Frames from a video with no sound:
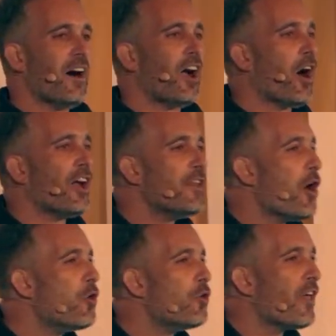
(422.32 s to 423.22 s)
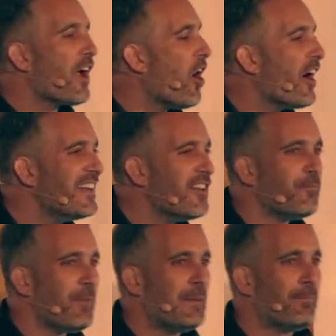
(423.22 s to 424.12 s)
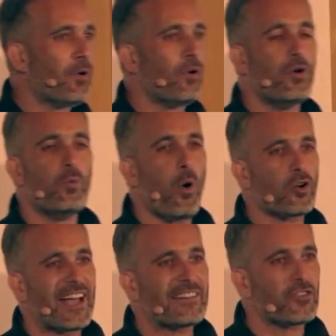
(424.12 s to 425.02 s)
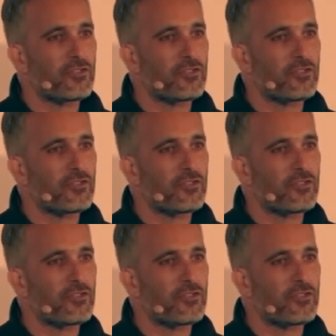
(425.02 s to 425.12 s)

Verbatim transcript: I, I, know the kind of people who walk down the